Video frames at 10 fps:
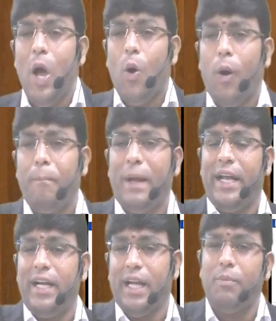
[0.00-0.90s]

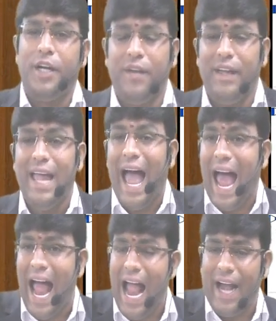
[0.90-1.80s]
Opening WDV,
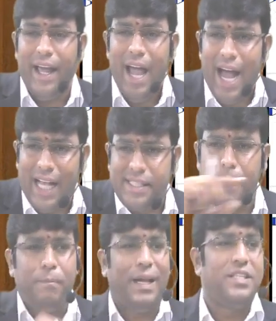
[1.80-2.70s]
add
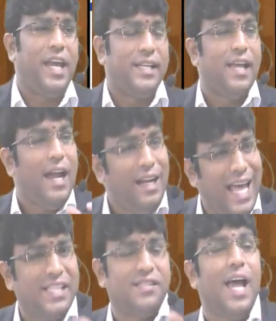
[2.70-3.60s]
asset purchase
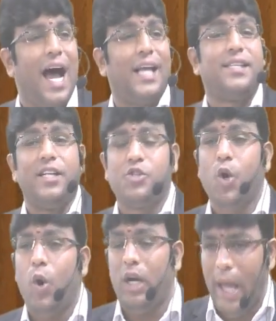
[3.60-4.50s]
less asset
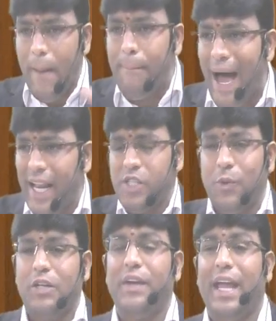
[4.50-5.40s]
sold, balance
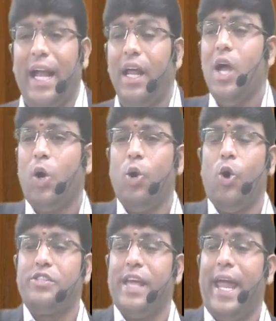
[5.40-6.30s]
what we get?
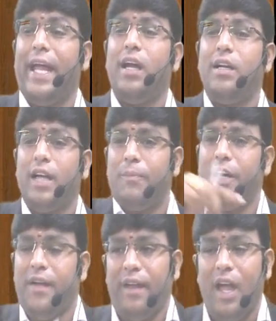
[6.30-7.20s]
Closing
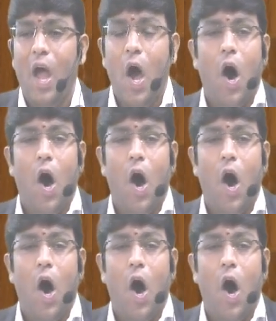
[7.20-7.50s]
WDV.